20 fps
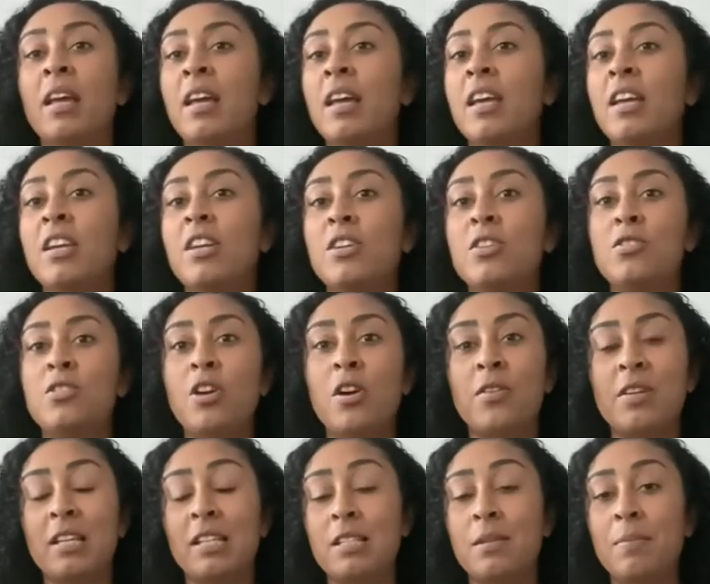You don't
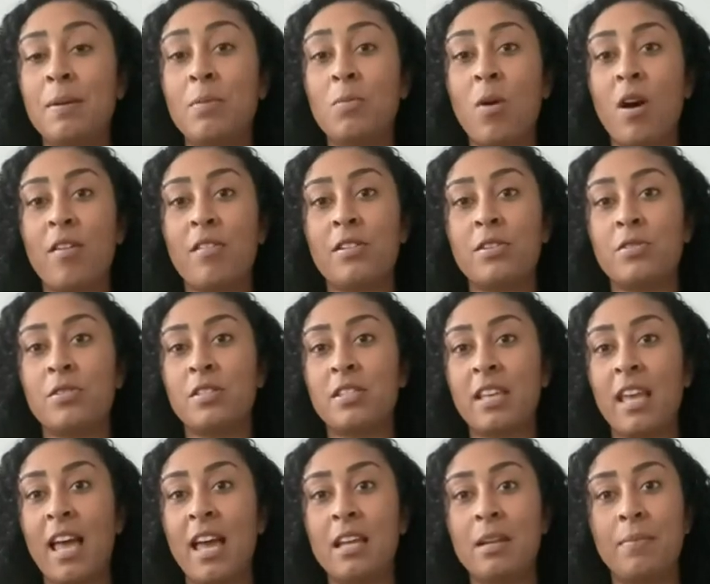need to be worried or
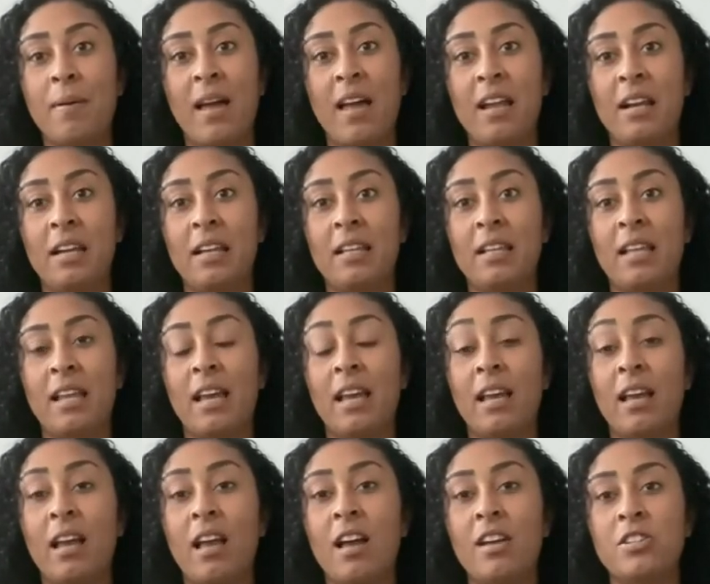scared about
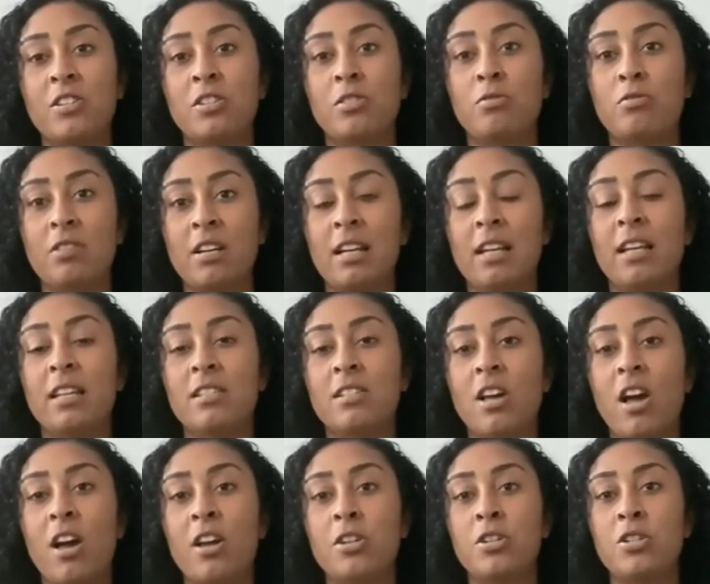anything. I just really
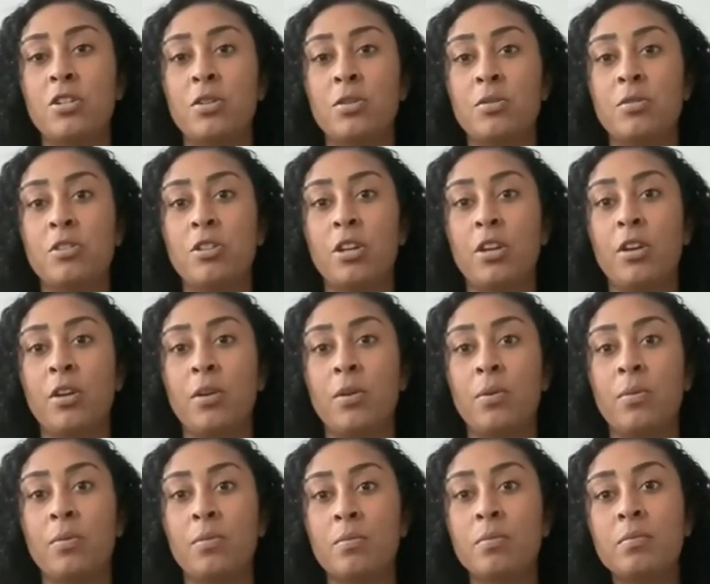entice you
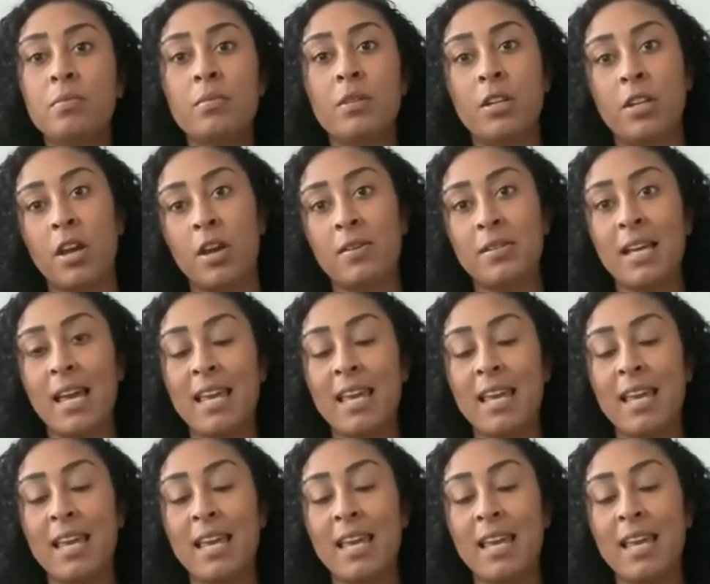to, you know, take